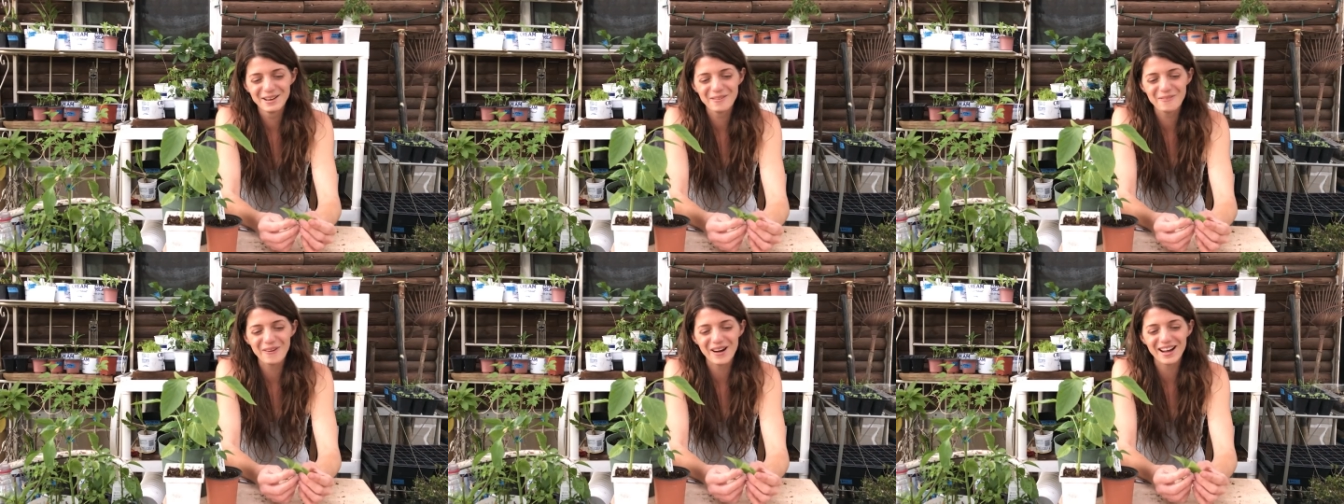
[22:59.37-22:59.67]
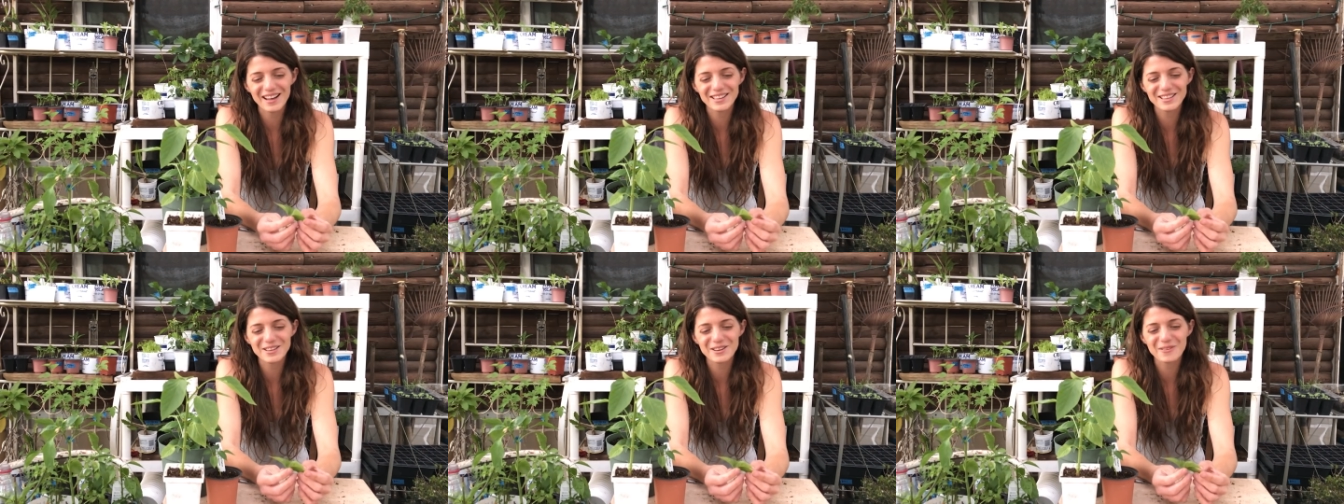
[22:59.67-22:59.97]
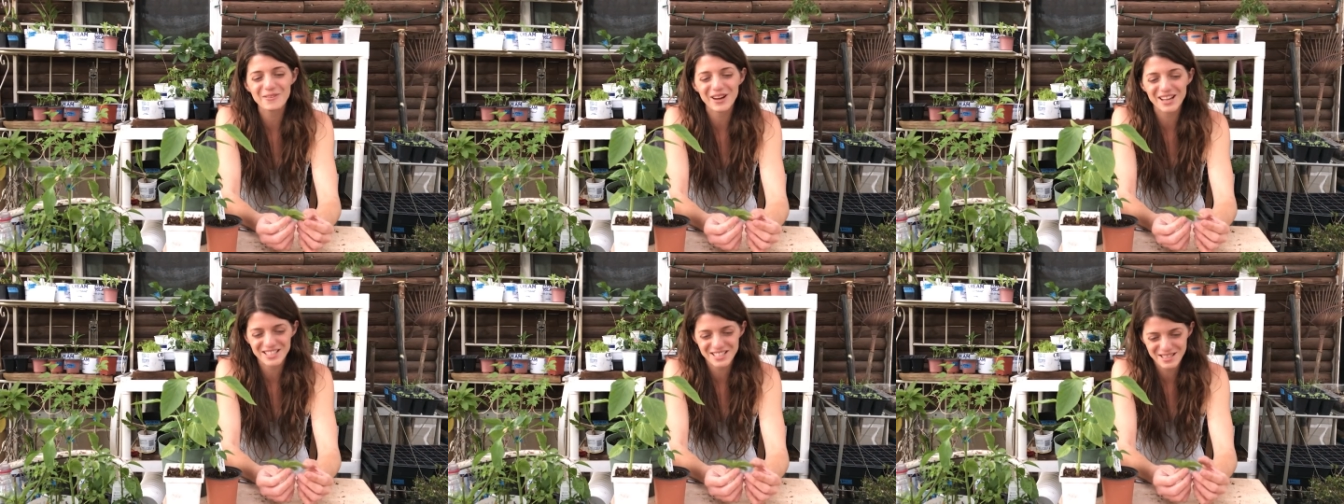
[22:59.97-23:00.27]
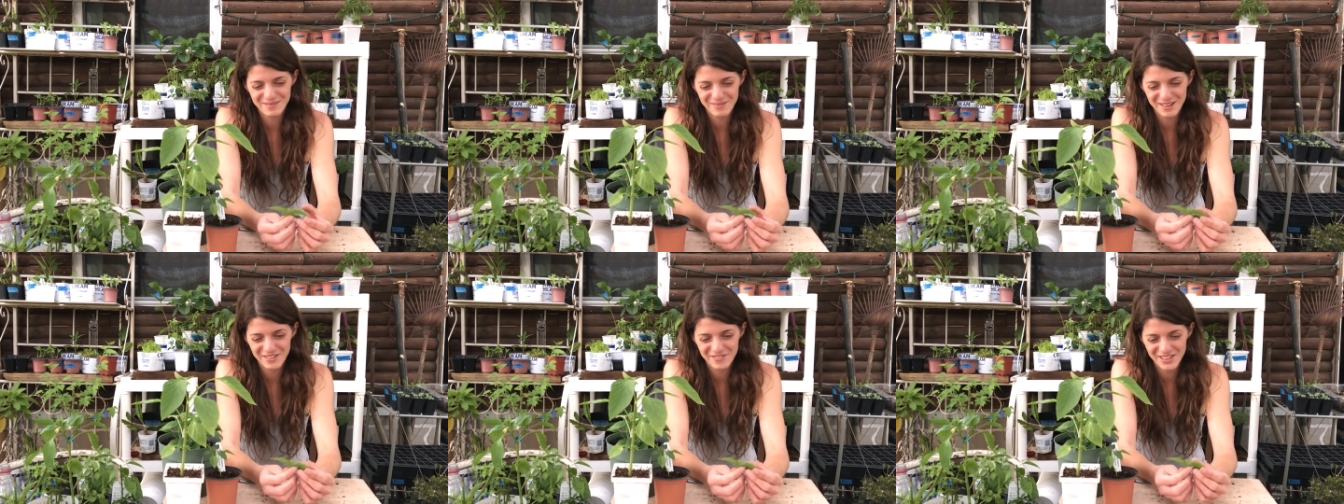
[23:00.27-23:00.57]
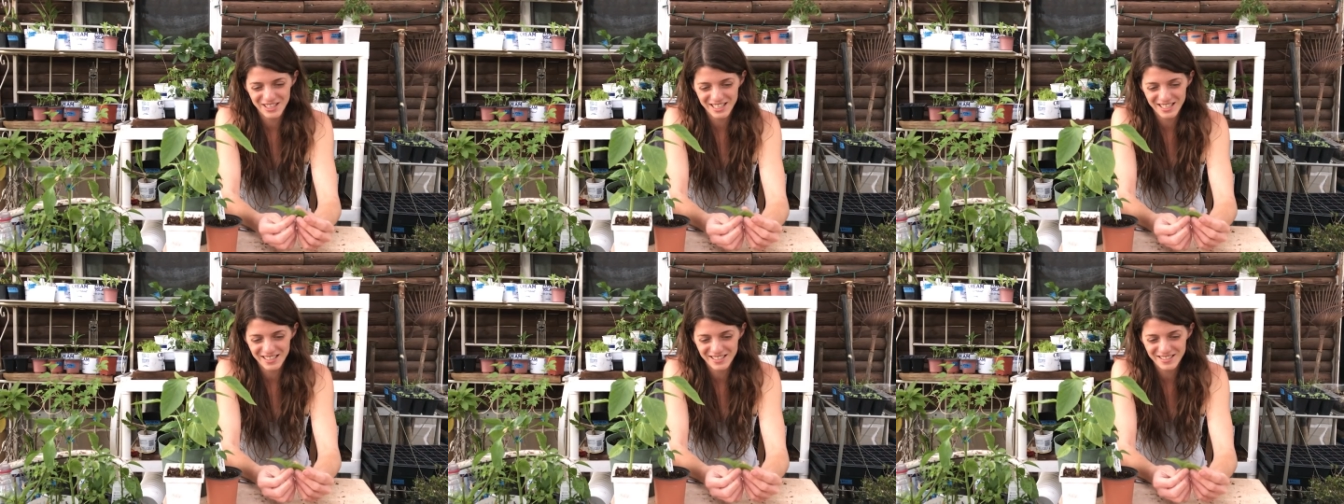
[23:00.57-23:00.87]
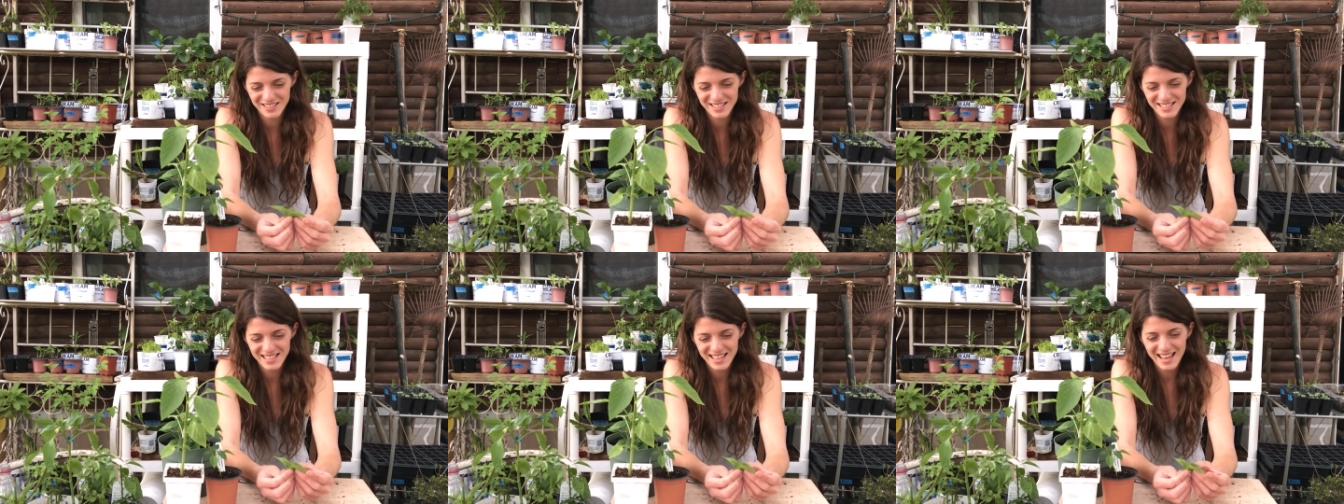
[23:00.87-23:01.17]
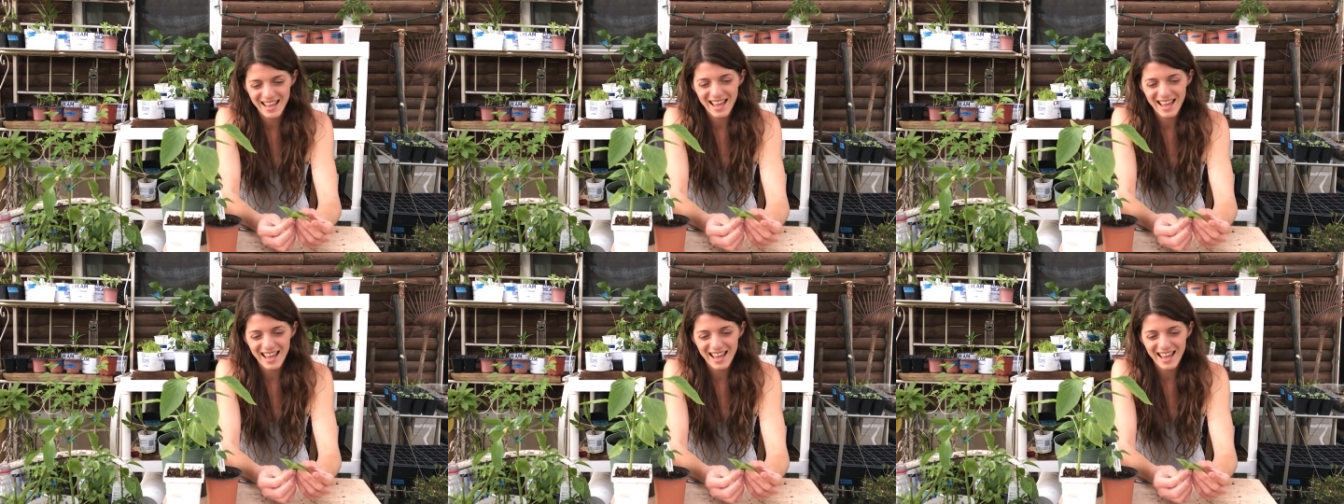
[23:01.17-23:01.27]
while you're watching my videos